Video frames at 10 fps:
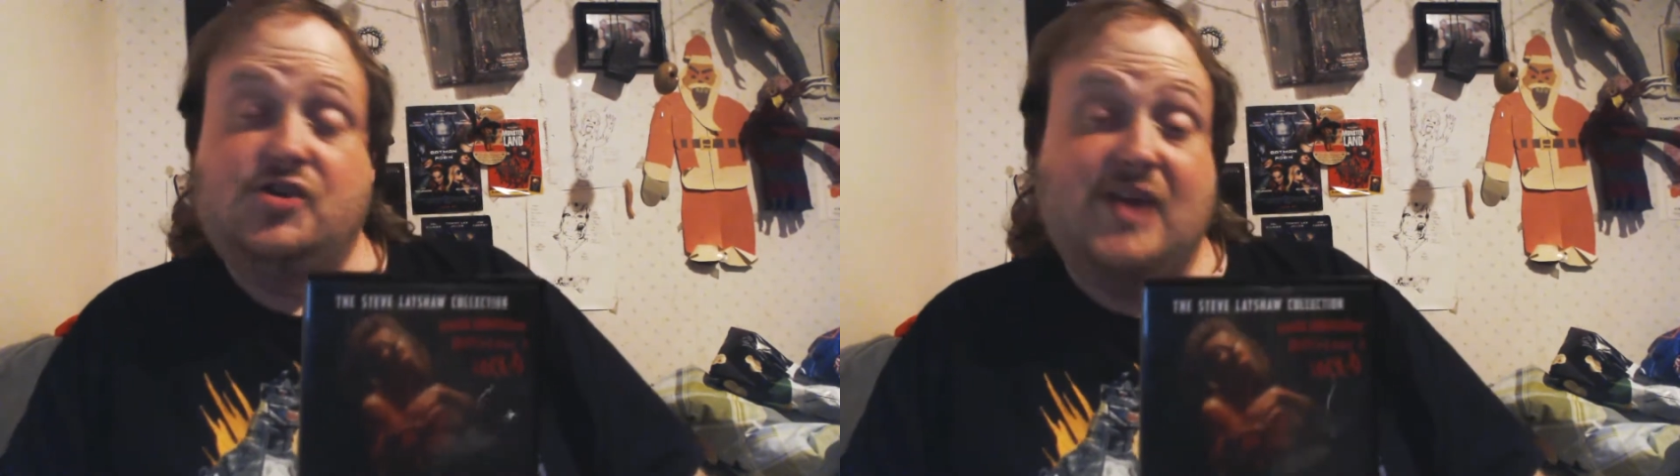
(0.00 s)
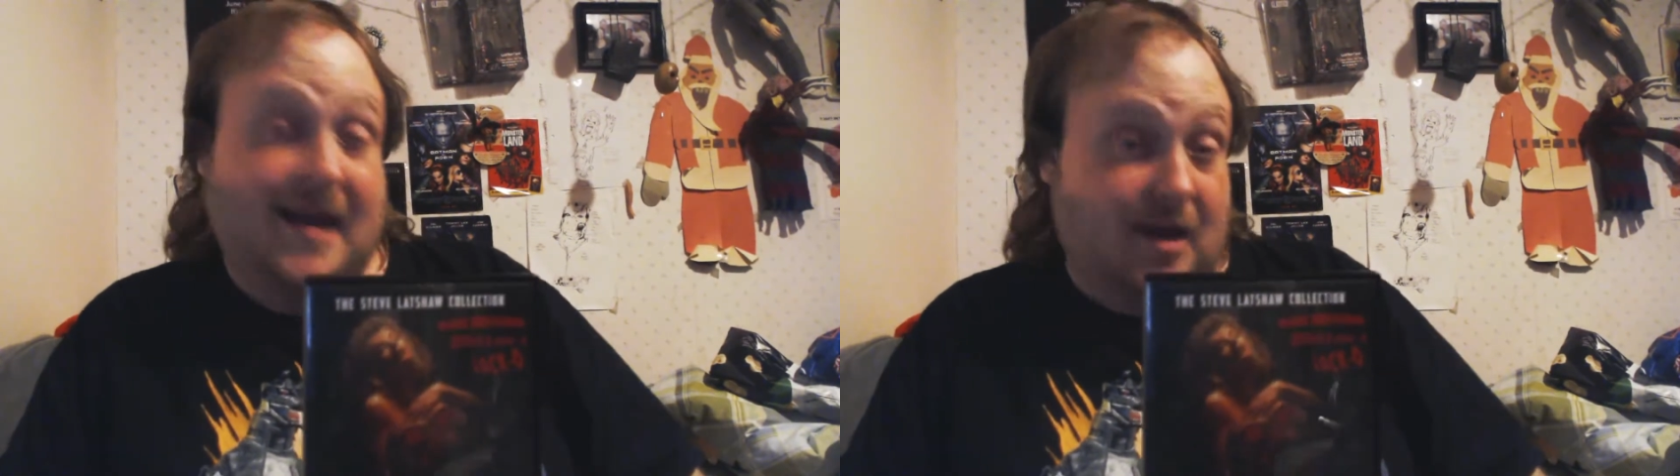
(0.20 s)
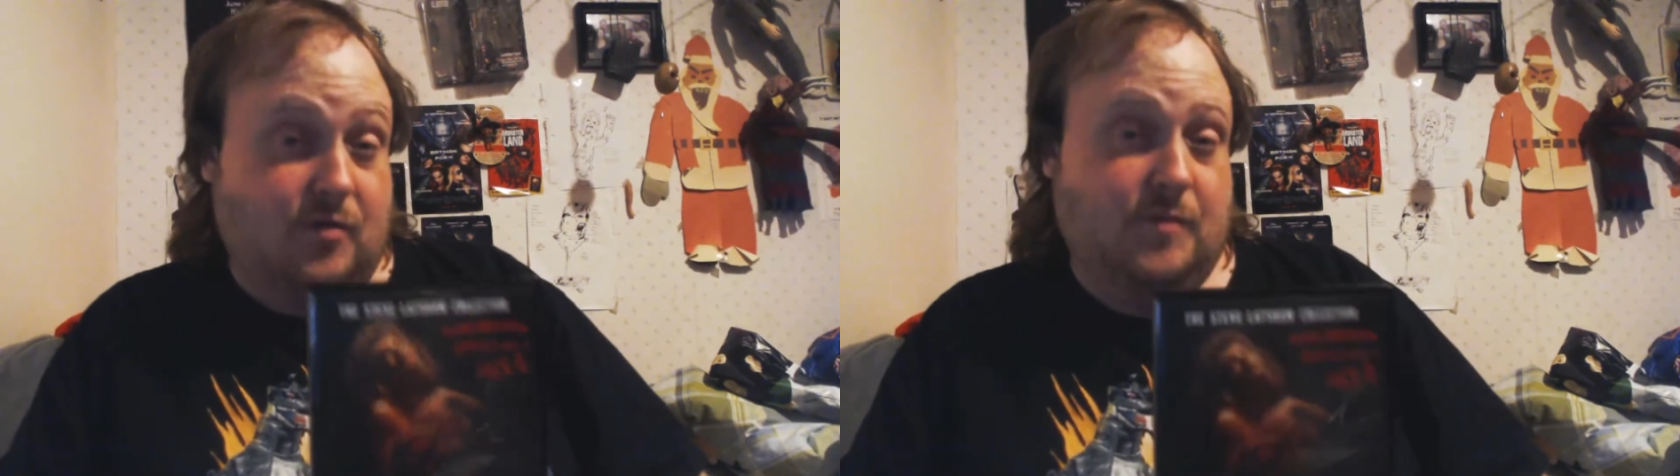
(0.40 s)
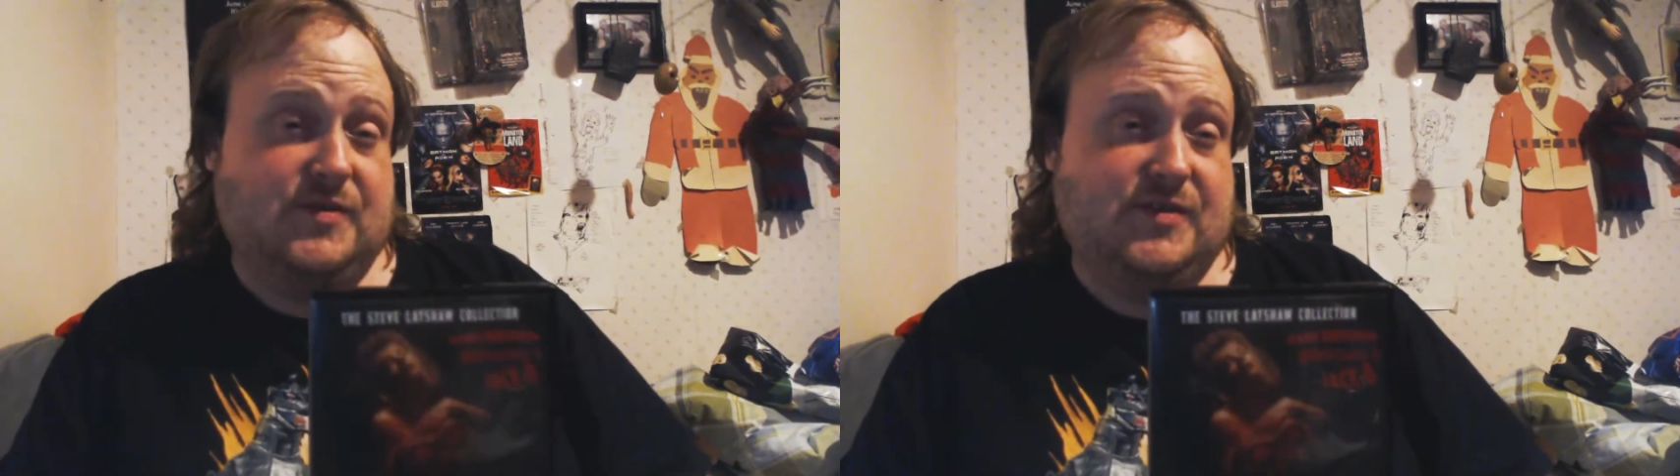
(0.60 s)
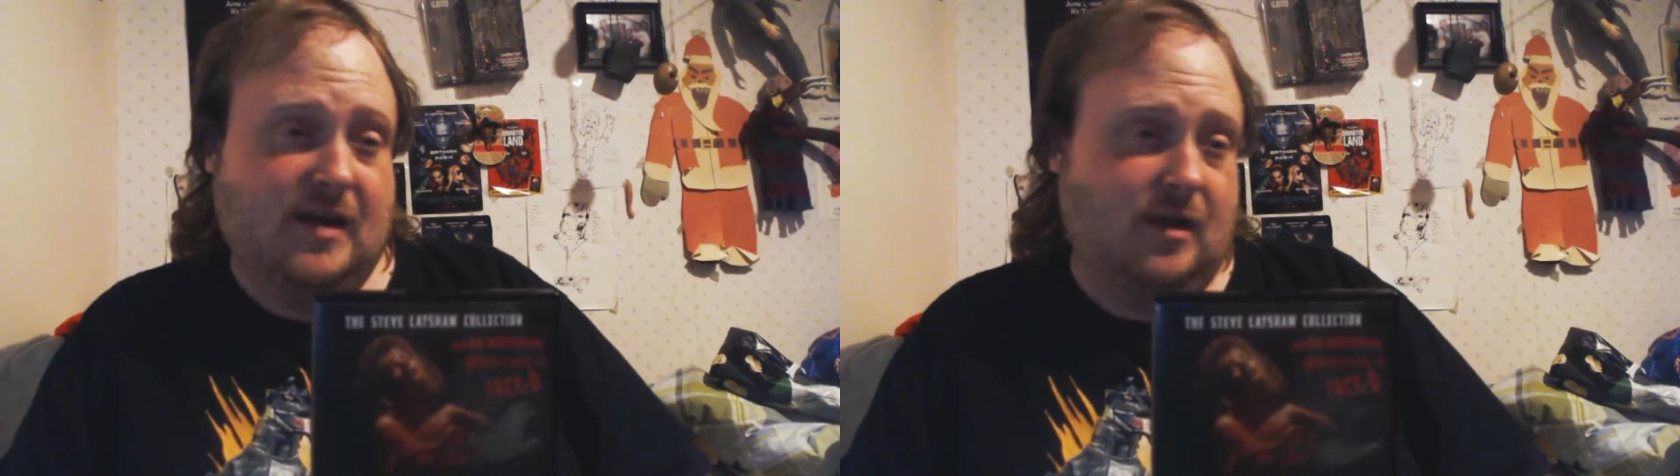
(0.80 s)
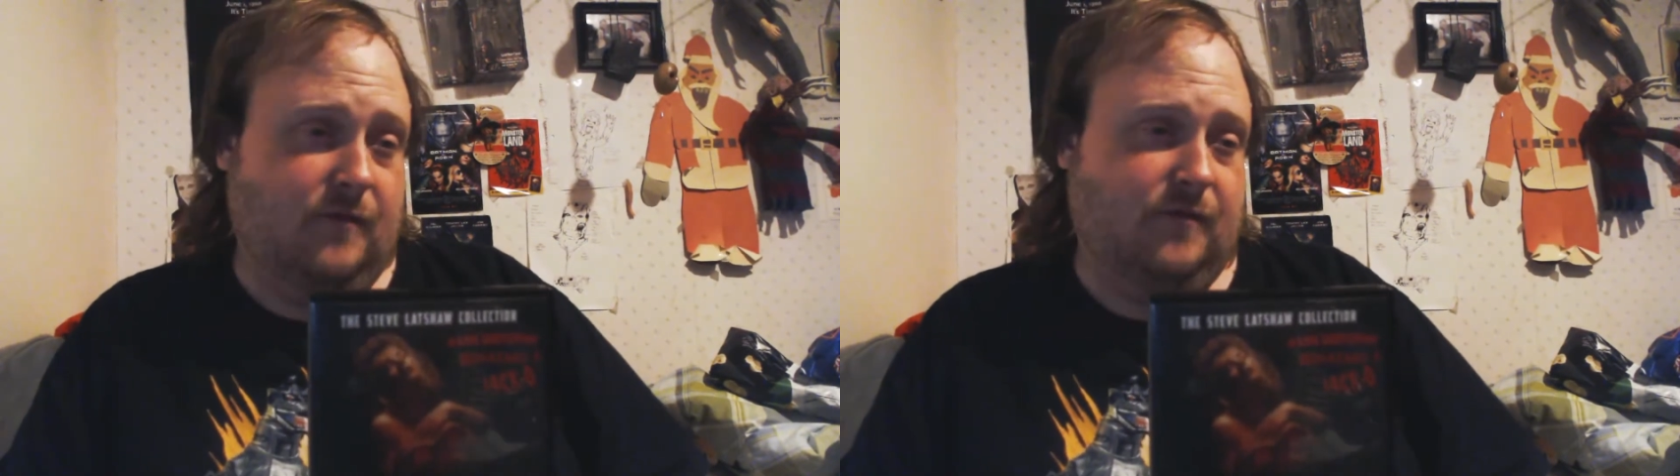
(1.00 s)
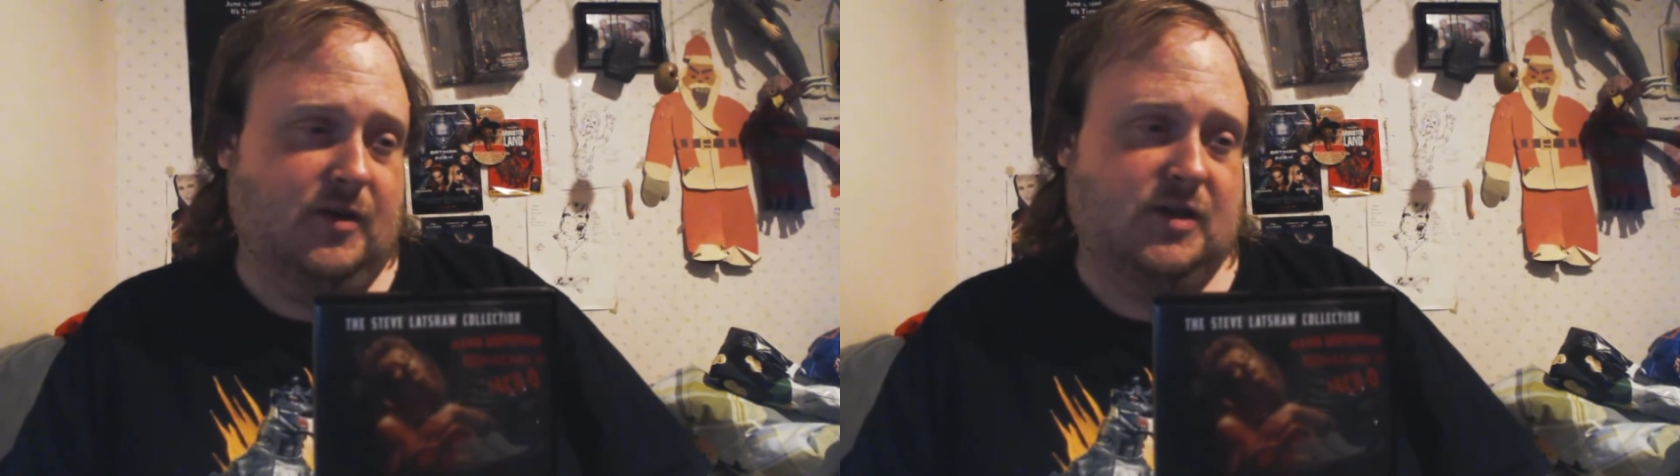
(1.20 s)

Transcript: Jacko himself